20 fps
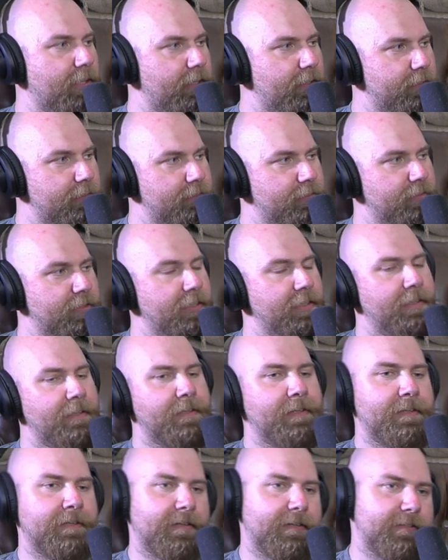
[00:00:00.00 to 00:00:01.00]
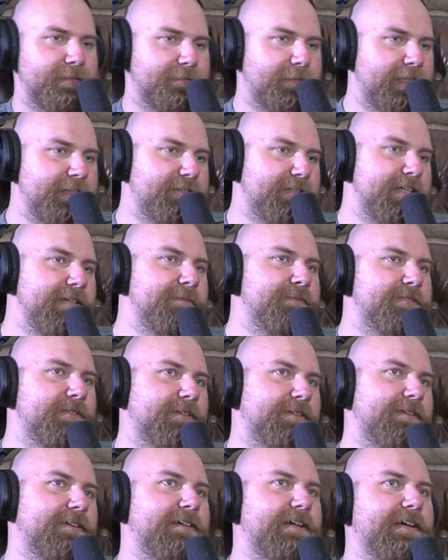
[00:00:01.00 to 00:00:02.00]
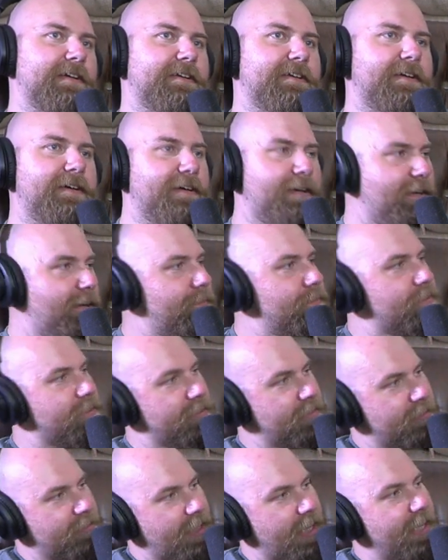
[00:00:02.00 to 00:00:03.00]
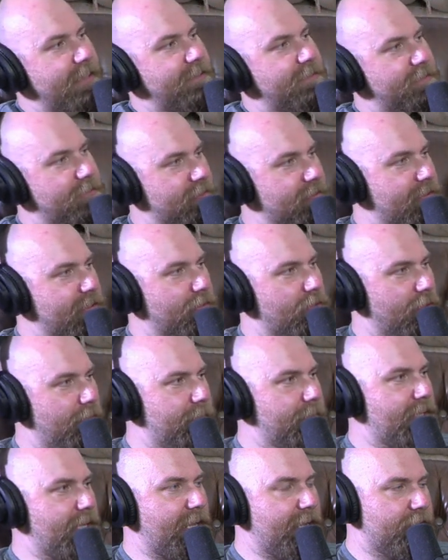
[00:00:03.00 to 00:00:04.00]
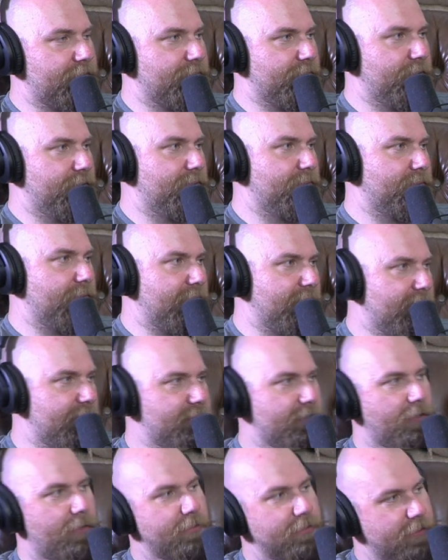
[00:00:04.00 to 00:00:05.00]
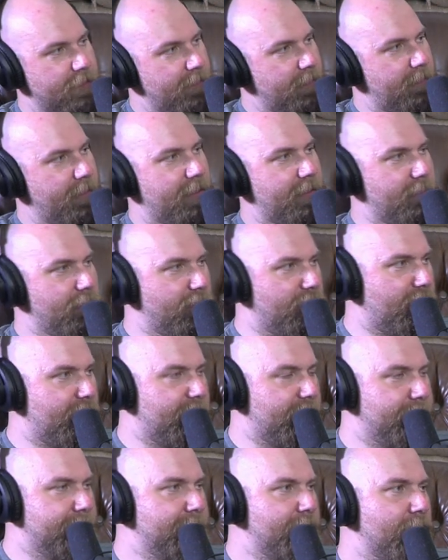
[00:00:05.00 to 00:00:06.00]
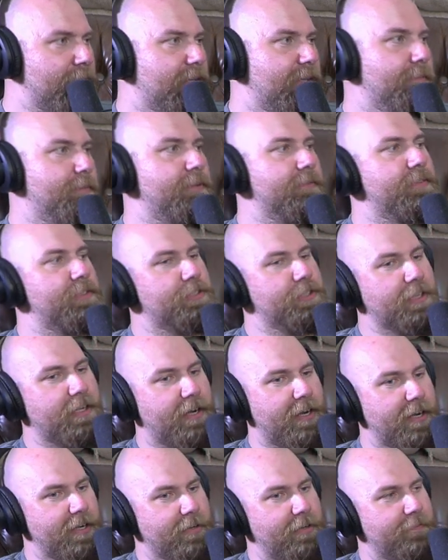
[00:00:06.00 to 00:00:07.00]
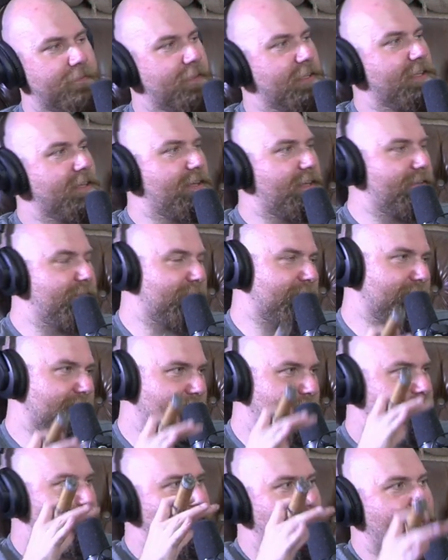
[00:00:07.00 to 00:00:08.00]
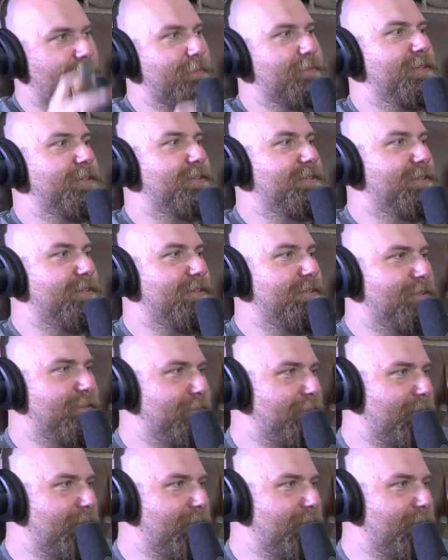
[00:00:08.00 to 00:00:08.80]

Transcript: college. So my teams are like obviously the Titans because I grew up in Nashville, right? That's always gonna be my number one. And moving to Chicago, I feel like I've adopted the